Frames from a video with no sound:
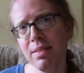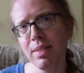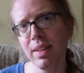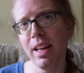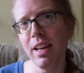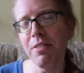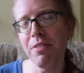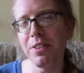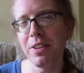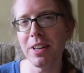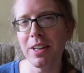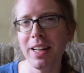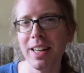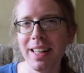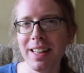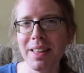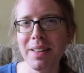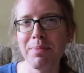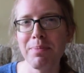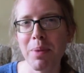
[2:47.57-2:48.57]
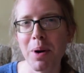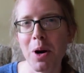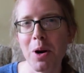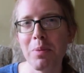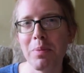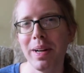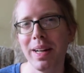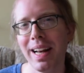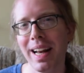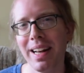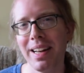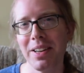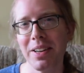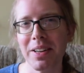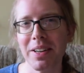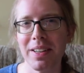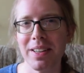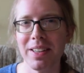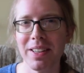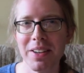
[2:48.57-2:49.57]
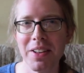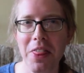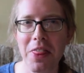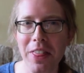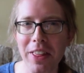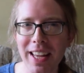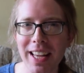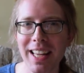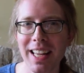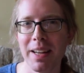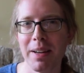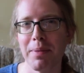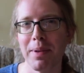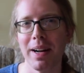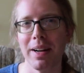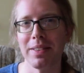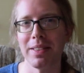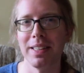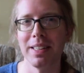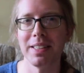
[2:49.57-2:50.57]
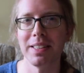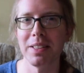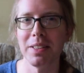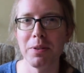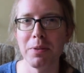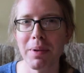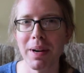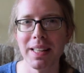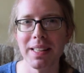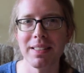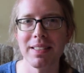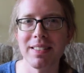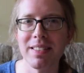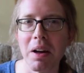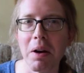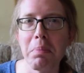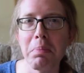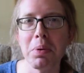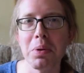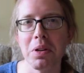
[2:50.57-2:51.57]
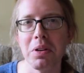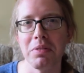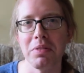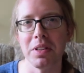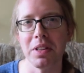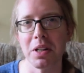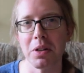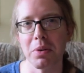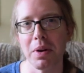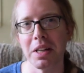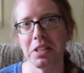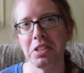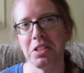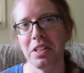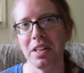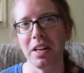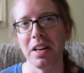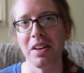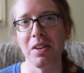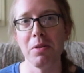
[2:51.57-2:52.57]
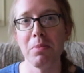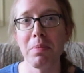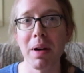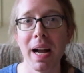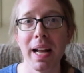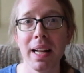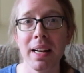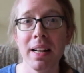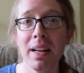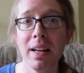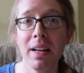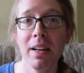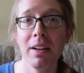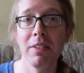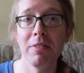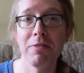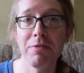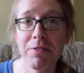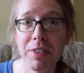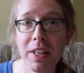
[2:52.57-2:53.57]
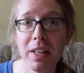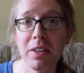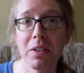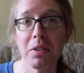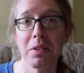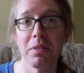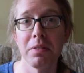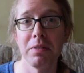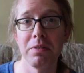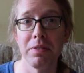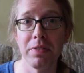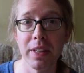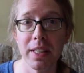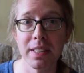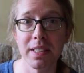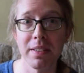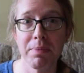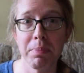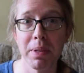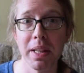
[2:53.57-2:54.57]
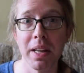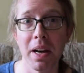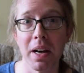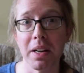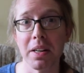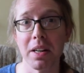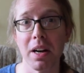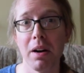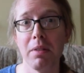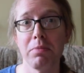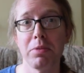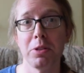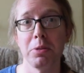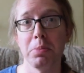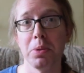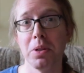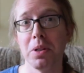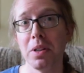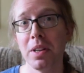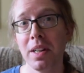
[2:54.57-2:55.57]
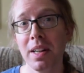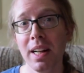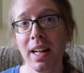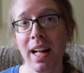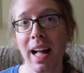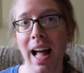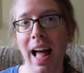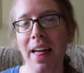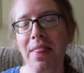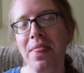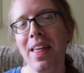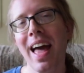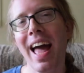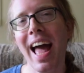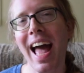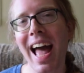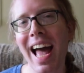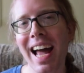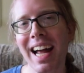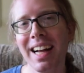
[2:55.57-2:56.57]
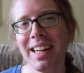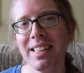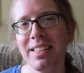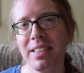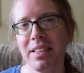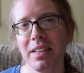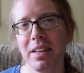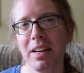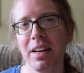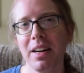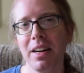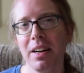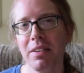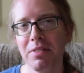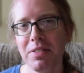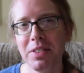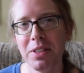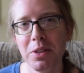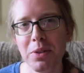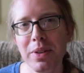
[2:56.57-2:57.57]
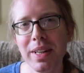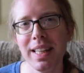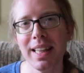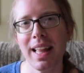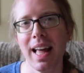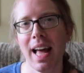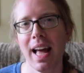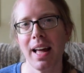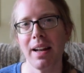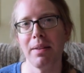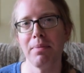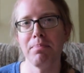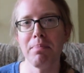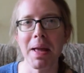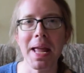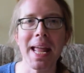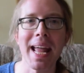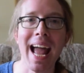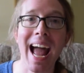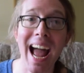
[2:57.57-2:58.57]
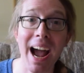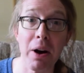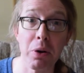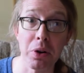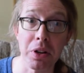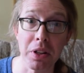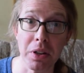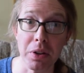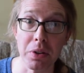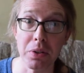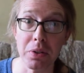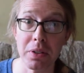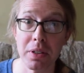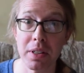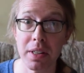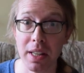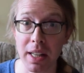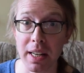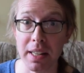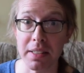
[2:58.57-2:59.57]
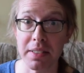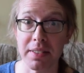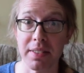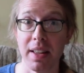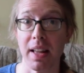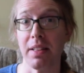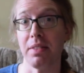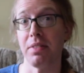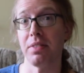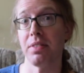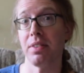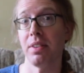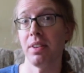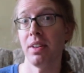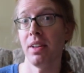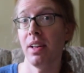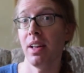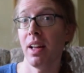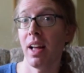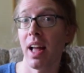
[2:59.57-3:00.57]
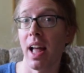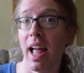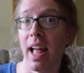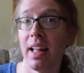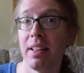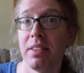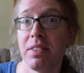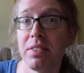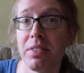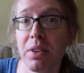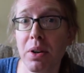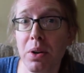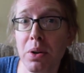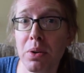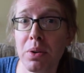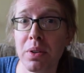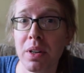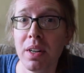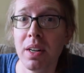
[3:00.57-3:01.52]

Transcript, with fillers: if you're in the moment and you're thinking about this, you might stumble over the question and you might feel visibly uncomfortable. And the act of doing that may out you, in a sense. And so,